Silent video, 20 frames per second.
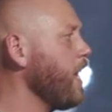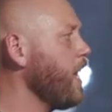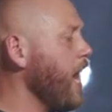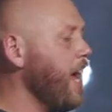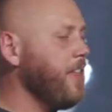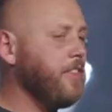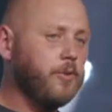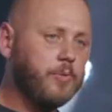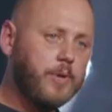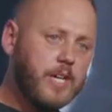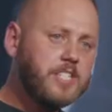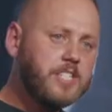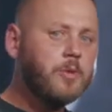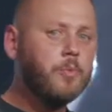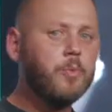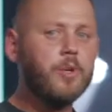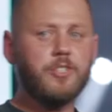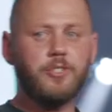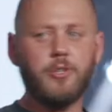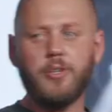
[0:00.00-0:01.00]
And the reason
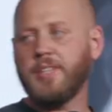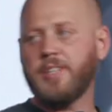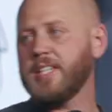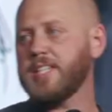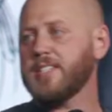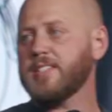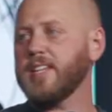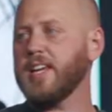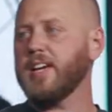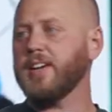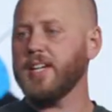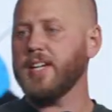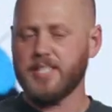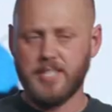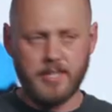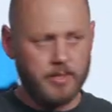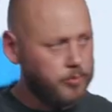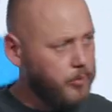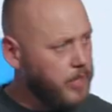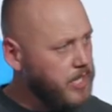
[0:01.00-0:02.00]
we're doing this series,
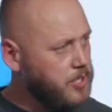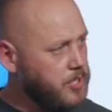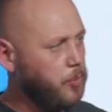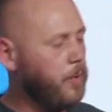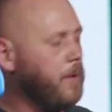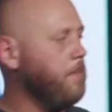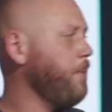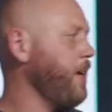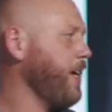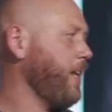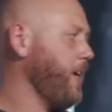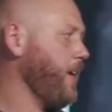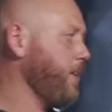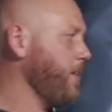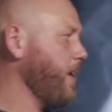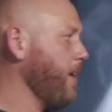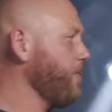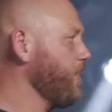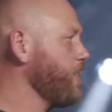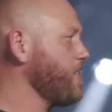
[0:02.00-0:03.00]
and the reason we meet here
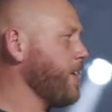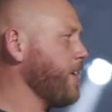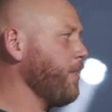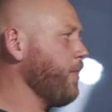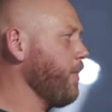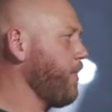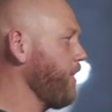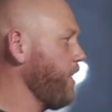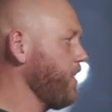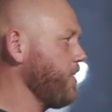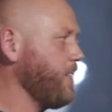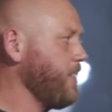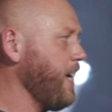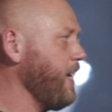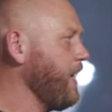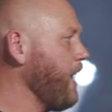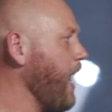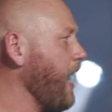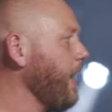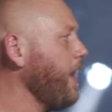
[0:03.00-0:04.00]
every single Thursday
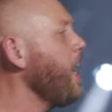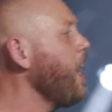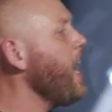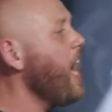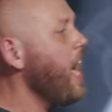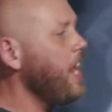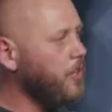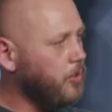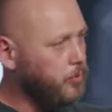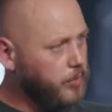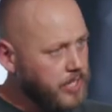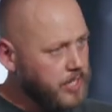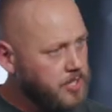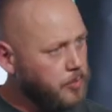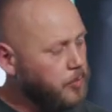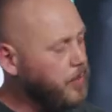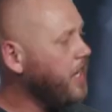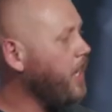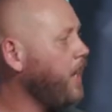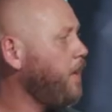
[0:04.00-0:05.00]
night, and the reason
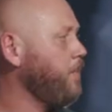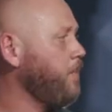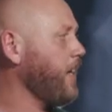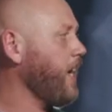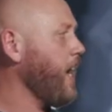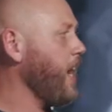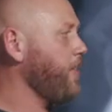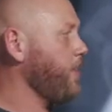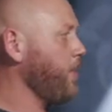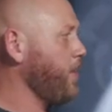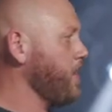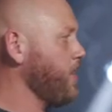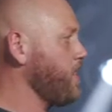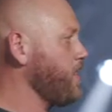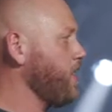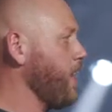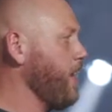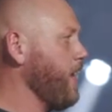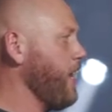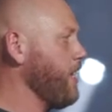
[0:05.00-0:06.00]
we come together on
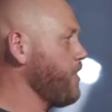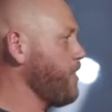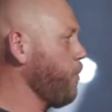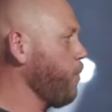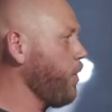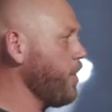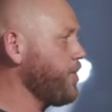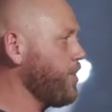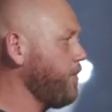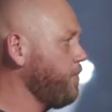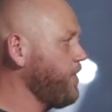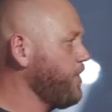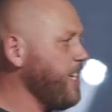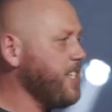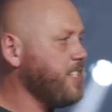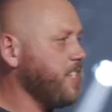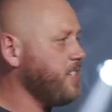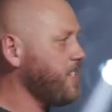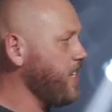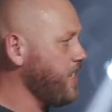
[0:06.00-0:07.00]
Sundays and worship
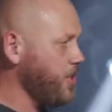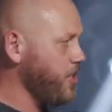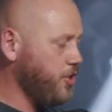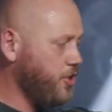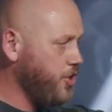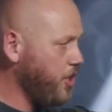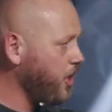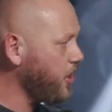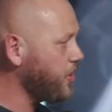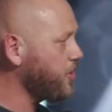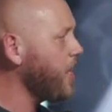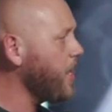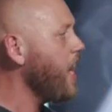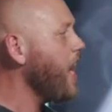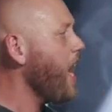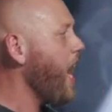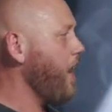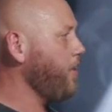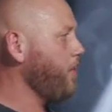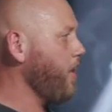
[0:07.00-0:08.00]
Jesus as a church
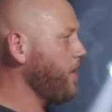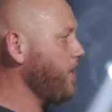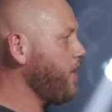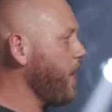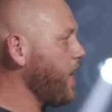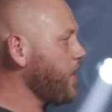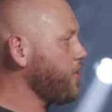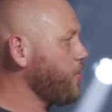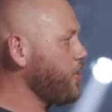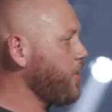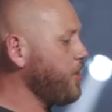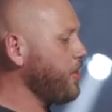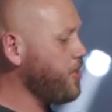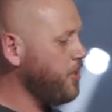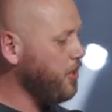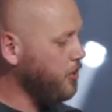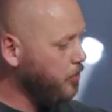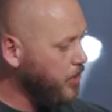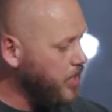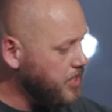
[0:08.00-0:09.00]
at Red Rocks Church, and
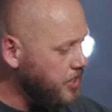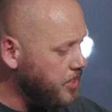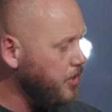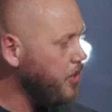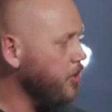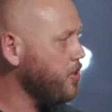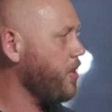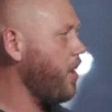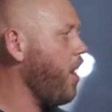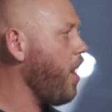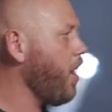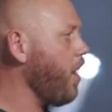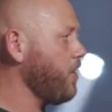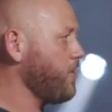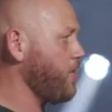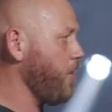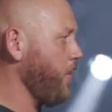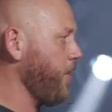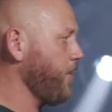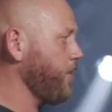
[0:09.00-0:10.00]
the reason those
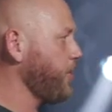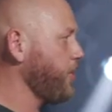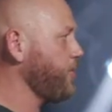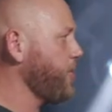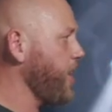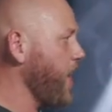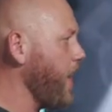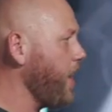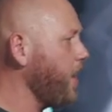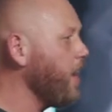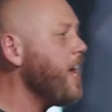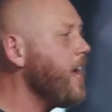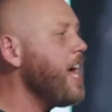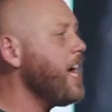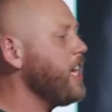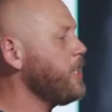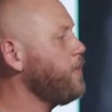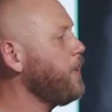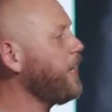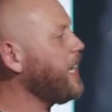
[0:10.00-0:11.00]
cards are on your chair
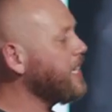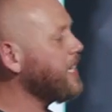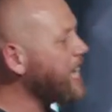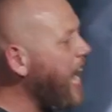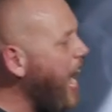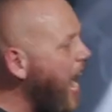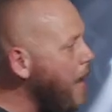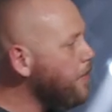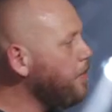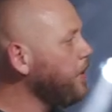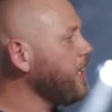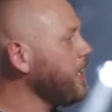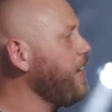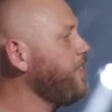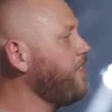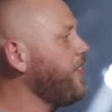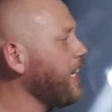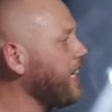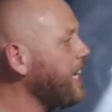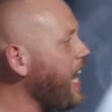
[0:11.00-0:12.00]
is because I believe
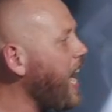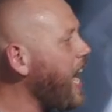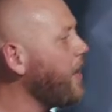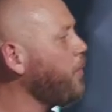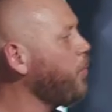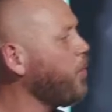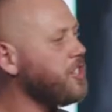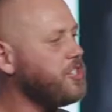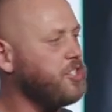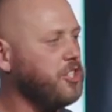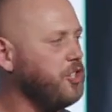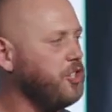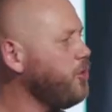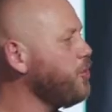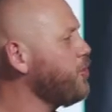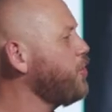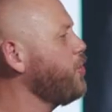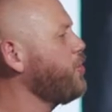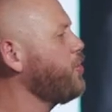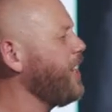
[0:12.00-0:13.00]
that God wants to
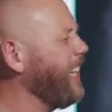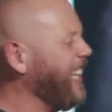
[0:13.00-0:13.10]
use you to